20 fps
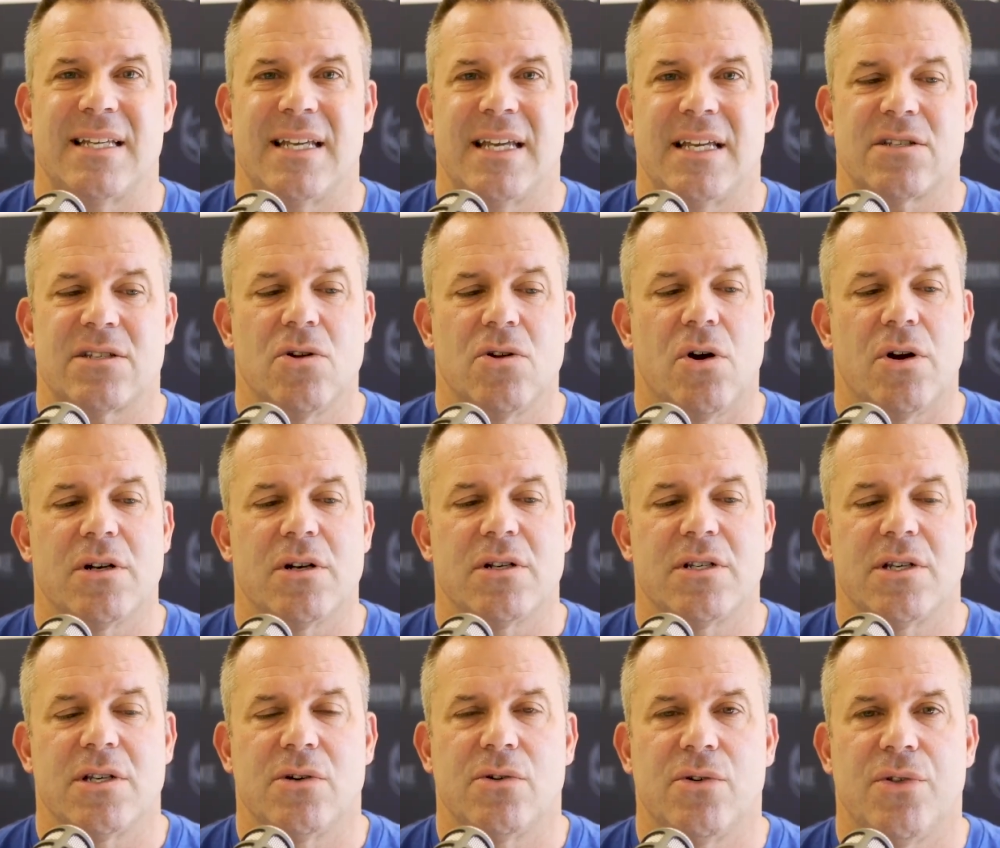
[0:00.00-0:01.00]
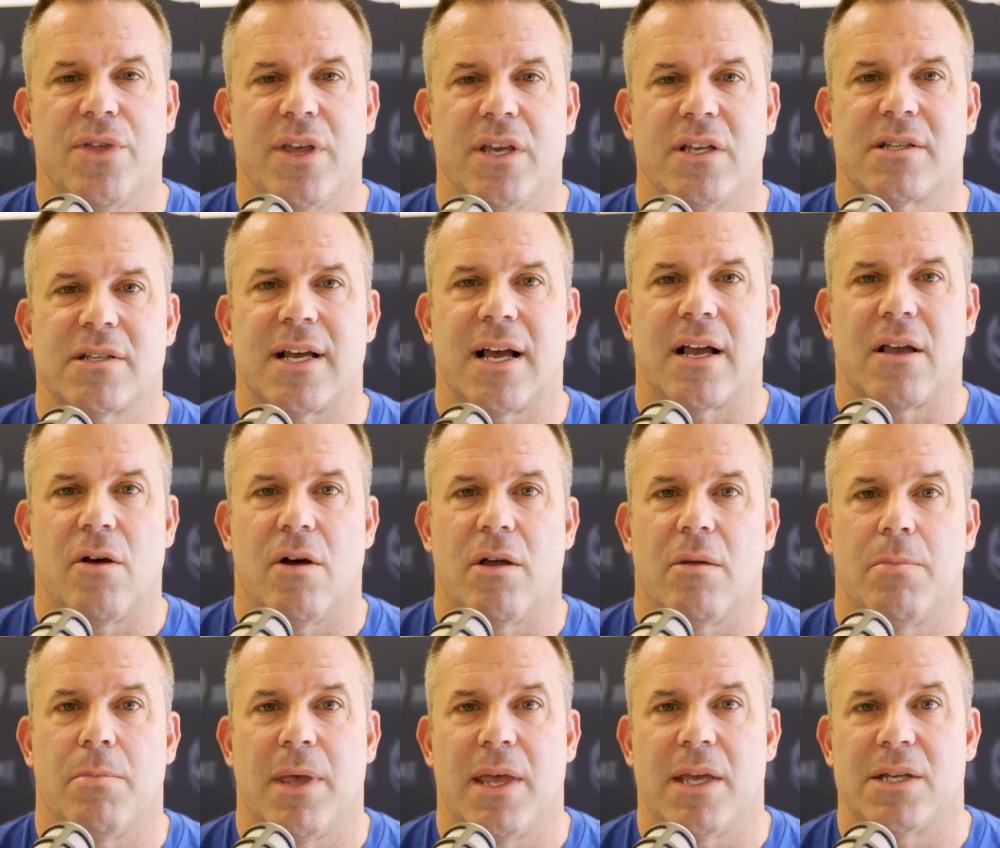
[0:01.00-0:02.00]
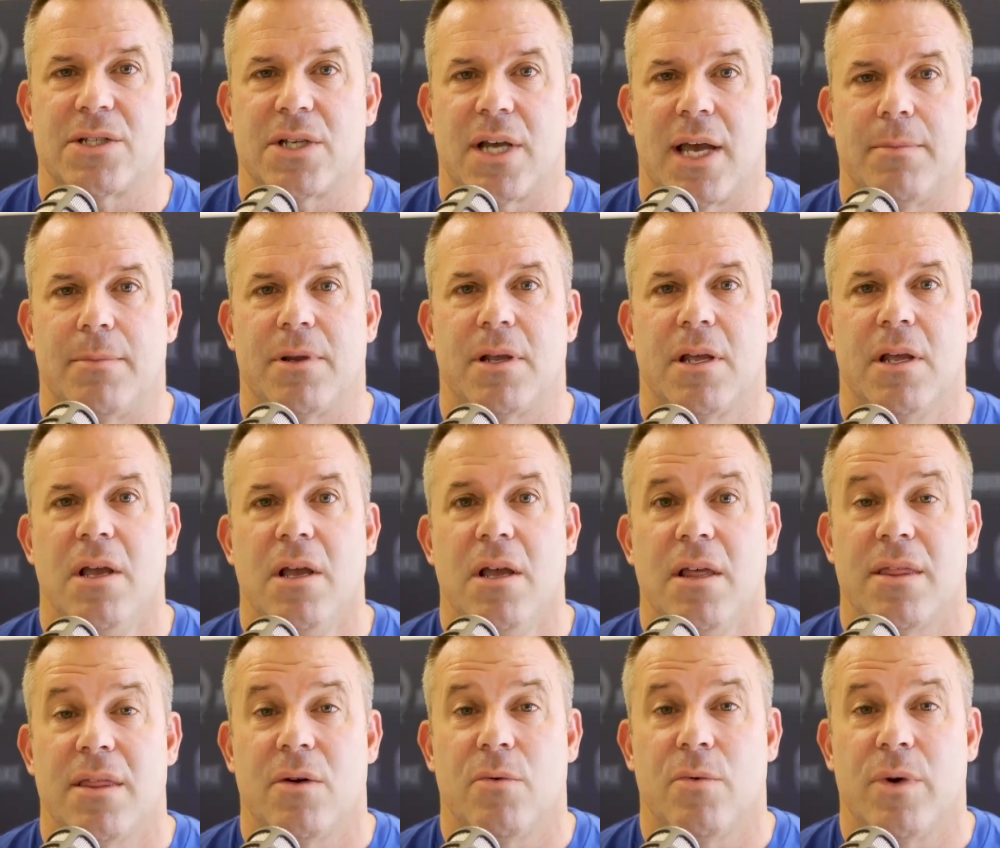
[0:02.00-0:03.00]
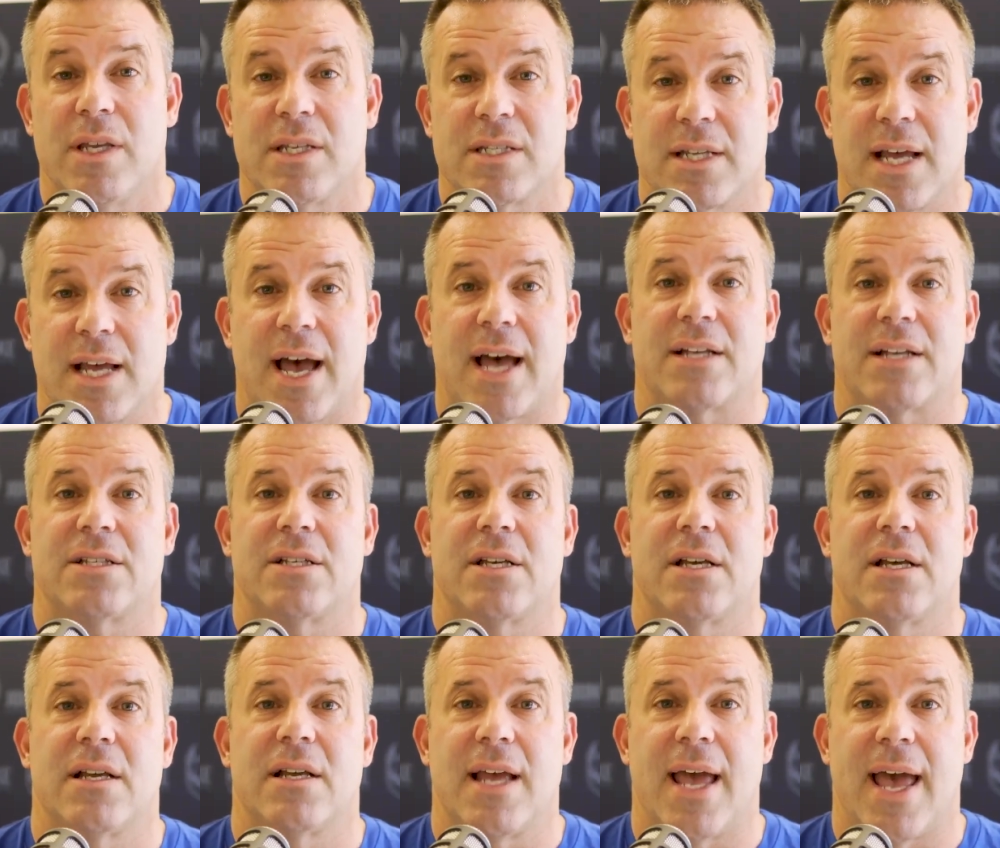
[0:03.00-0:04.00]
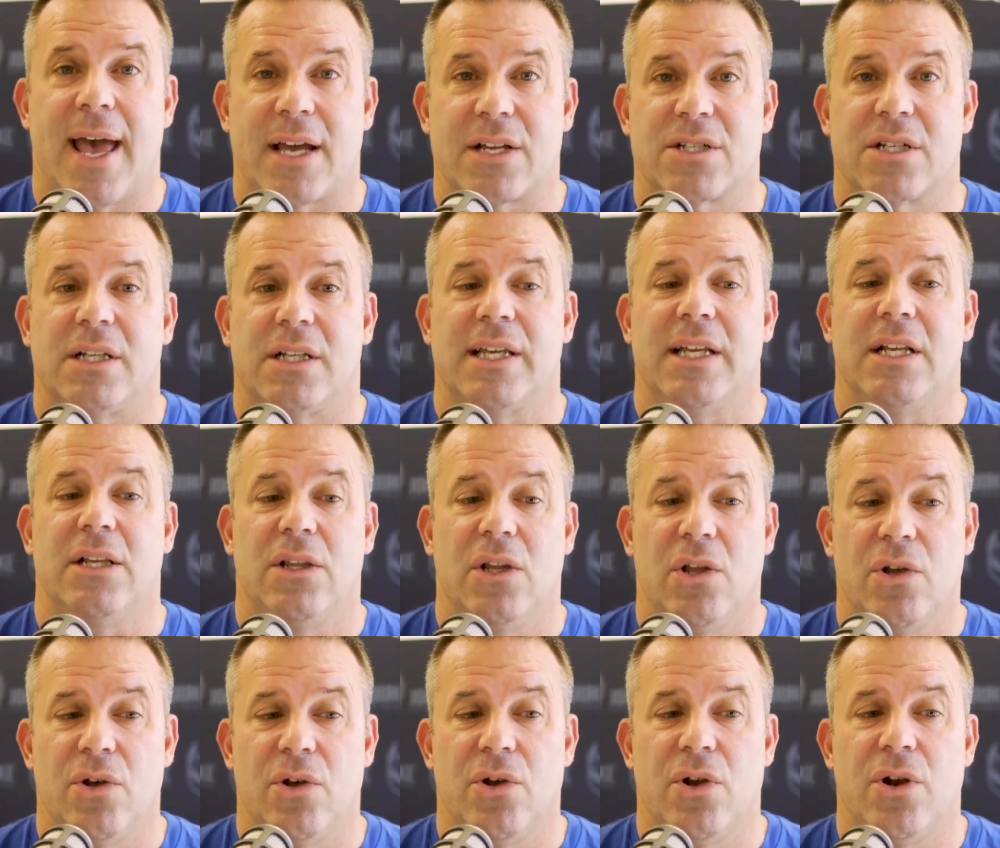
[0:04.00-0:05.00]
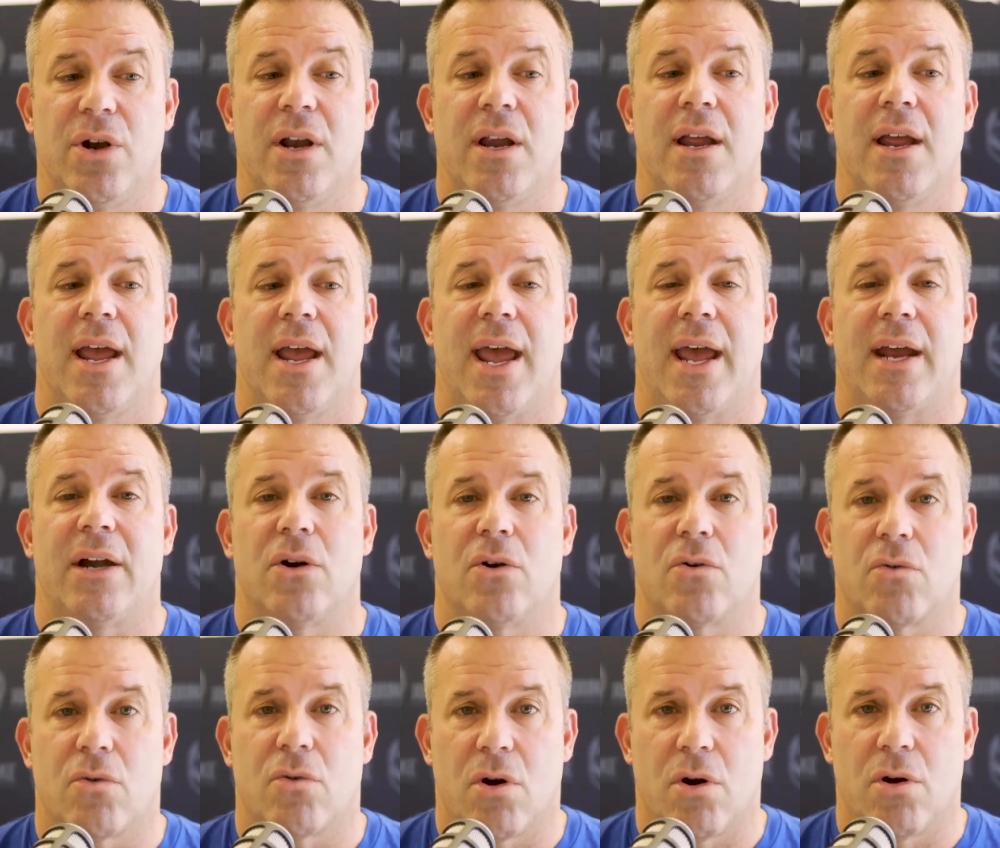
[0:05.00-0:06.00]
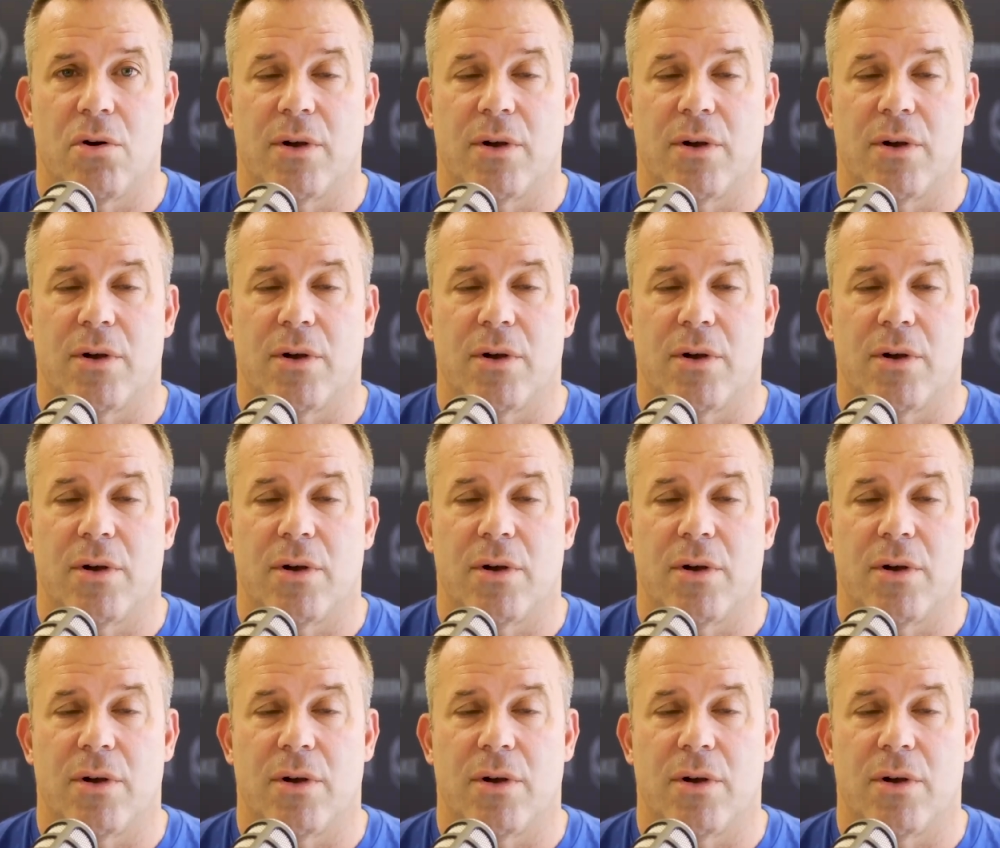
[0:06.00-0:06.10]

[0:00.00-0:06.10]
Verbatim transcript: It's not until things start going pear shaped that we start to actually learn and grow.